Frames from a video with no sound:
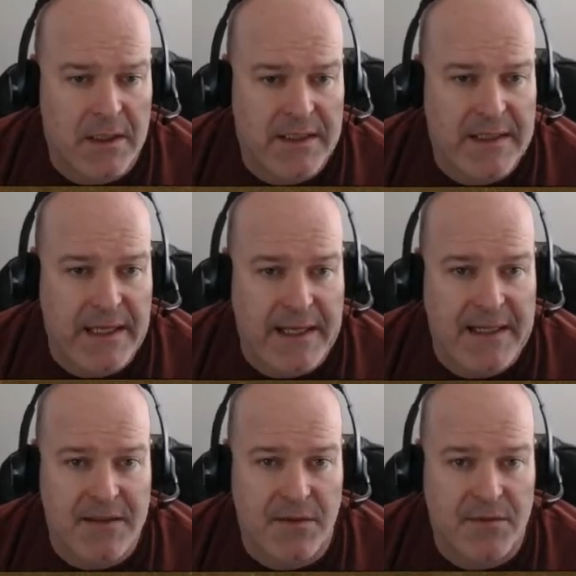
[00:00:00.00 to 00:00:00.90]
get that
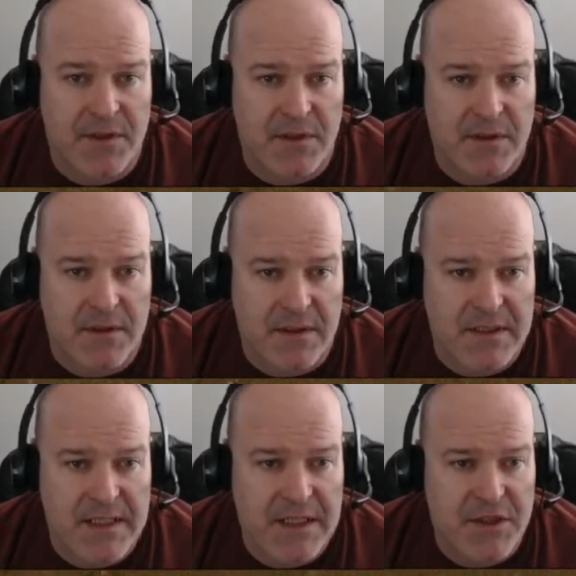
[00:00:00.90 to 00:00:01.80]
gas over to the
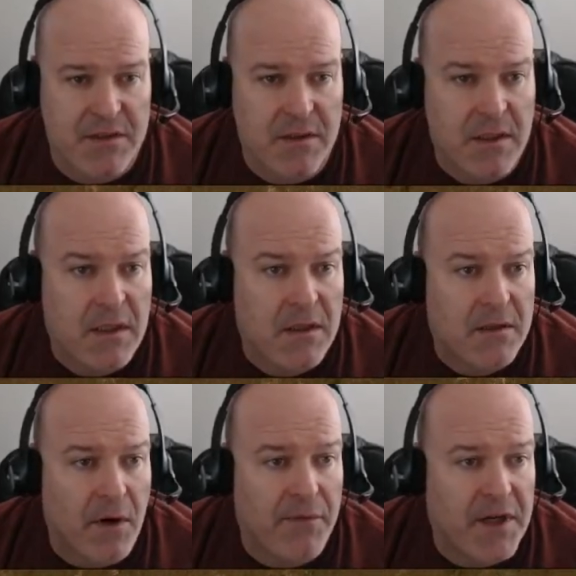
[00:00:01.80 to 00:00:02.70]
station.
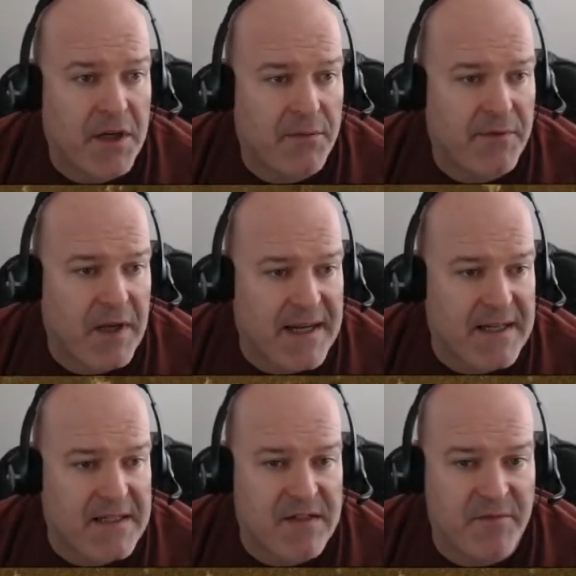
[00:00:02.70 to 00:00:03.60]
Over here we've got a
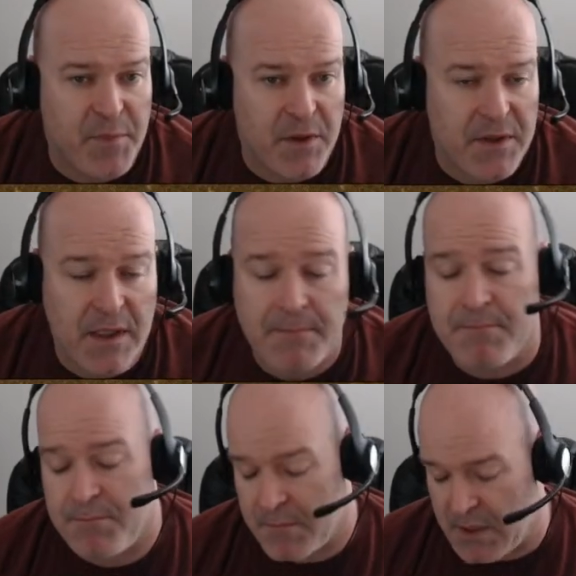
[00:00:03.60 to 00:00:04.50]
massive buildup
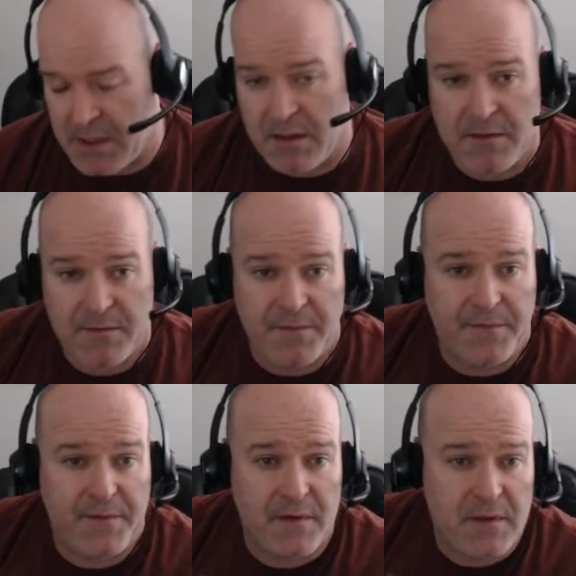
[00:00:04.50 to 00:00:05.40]

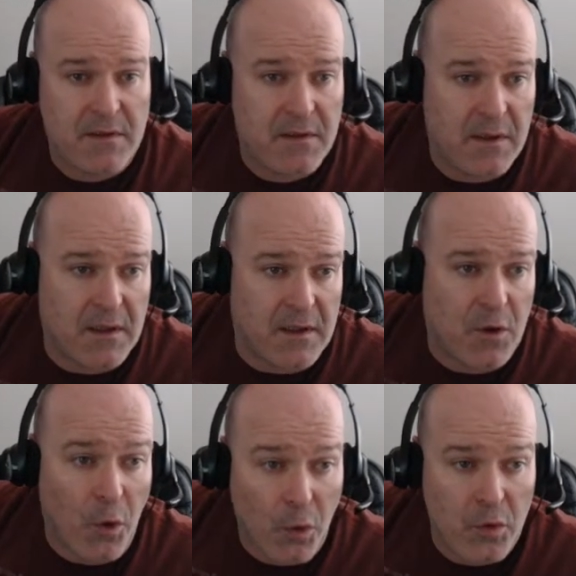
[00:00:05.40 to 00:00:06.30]
of
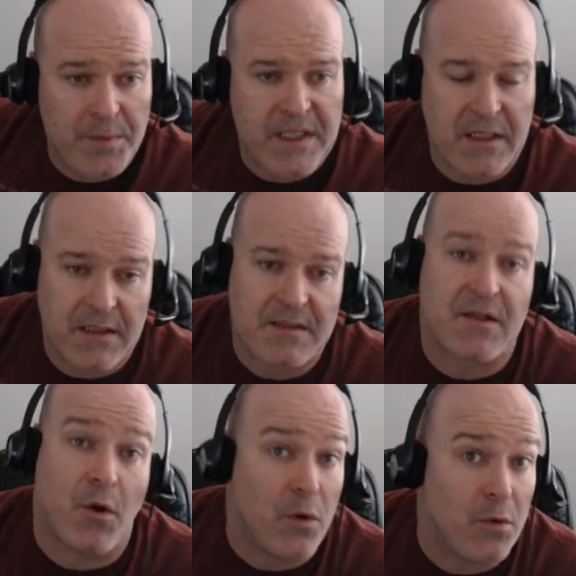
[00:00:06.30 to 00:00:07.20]
coal because
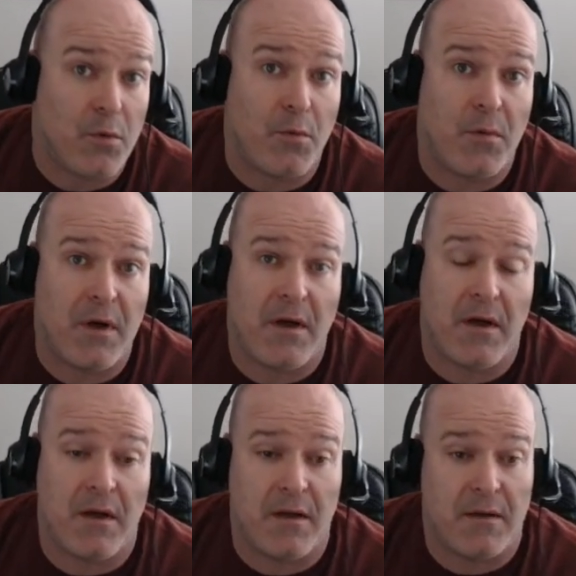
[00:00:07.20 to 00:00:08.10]
the coal
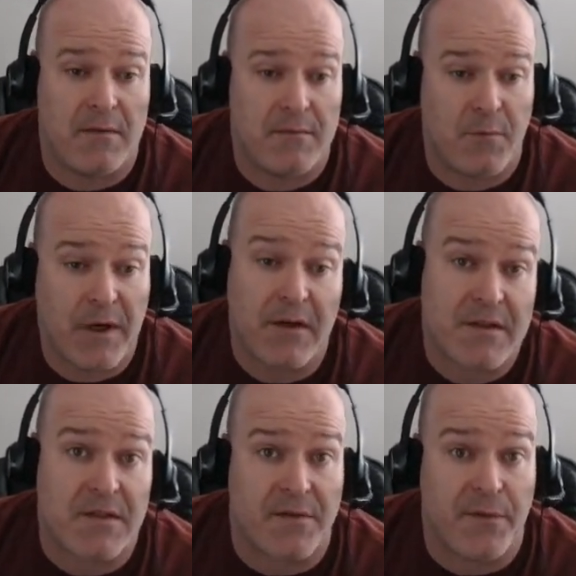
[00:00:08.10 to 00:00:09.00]
warehouses are